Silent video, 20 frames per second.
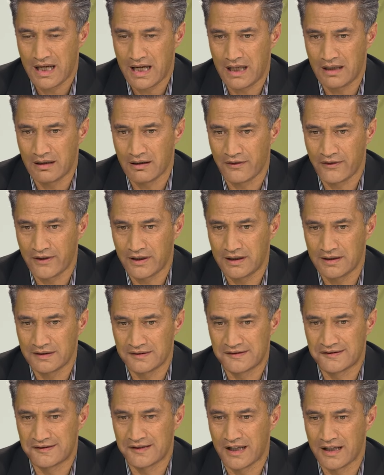And I think
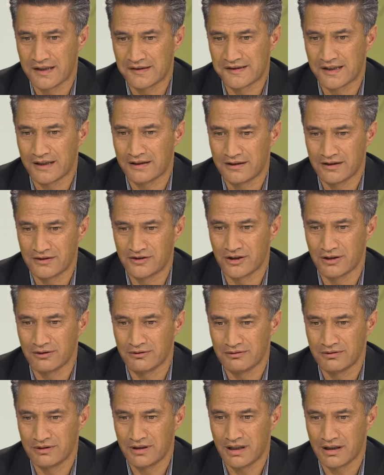it's started to show
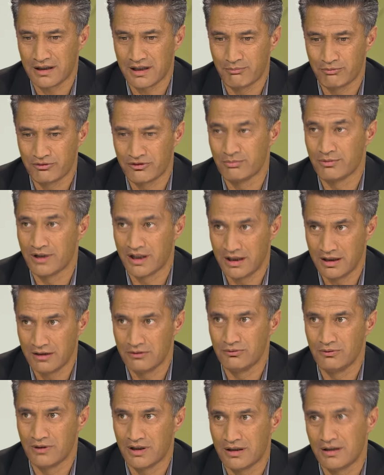a couple to mai he
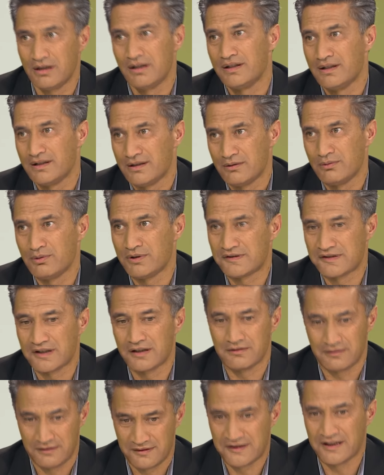hua. We're
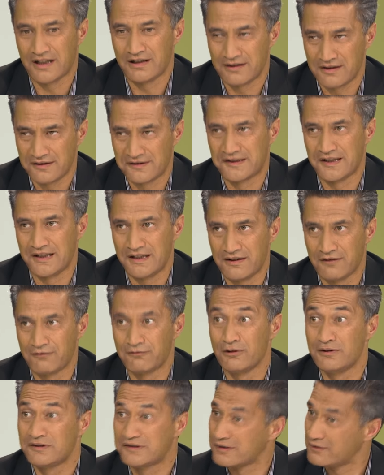starting to see the
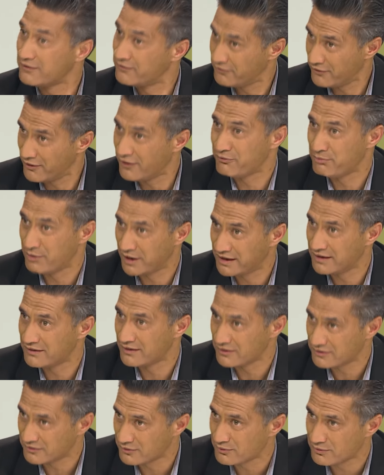fruits of making
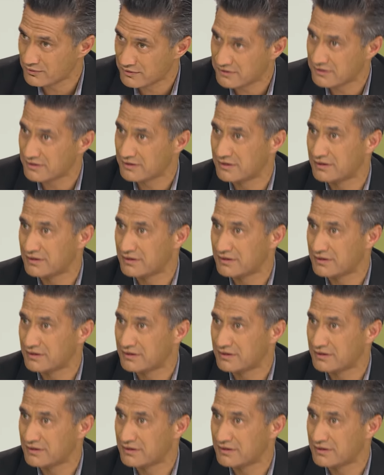those calls.